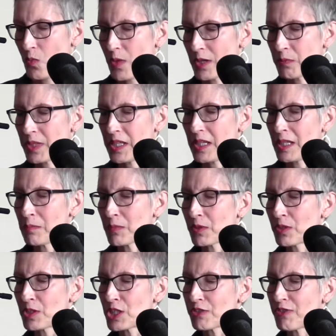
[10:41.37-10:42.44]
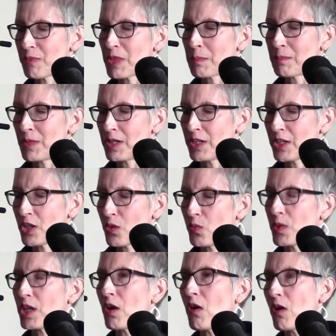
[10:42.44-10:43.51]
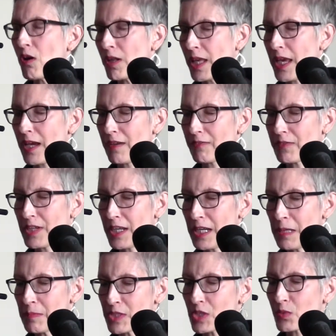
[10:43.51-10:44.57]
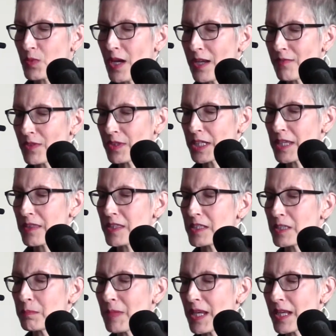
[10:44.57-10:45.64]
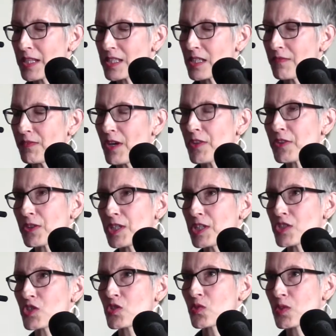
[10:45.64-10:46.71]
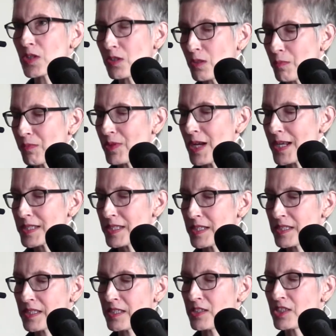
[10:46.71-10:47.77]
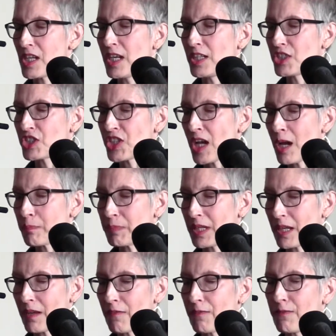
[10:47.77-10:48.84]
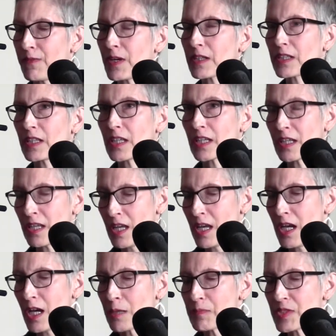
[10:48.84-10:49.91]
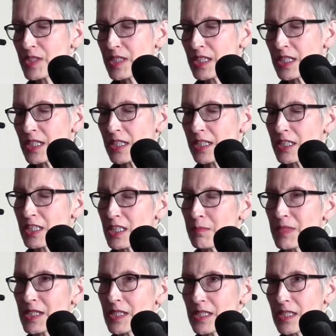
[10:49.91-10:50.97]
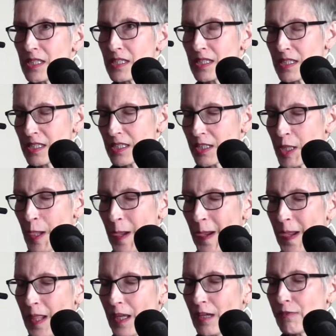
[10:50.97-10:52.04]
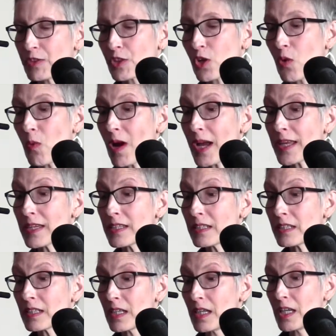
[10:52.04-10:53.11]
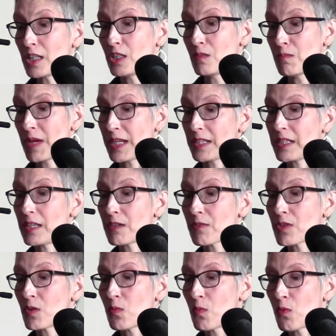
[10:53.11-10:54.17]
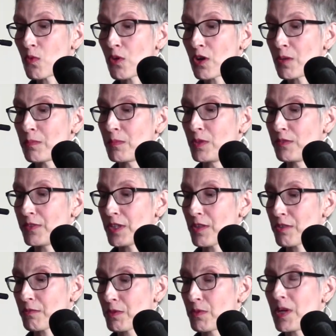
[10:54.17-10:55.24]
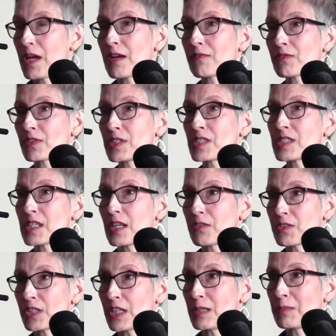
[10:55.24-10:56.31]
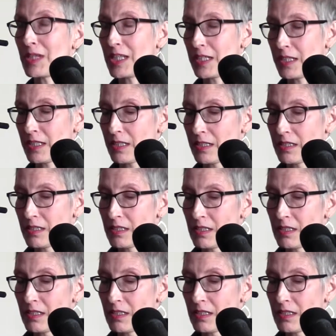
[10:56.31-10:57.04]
When we emerge from the mud, we all have names, rivaling the demands of other historical processes, shopping, fucking, obscene intimacies. If you're quiet, you might hear the war moving through every sound I make.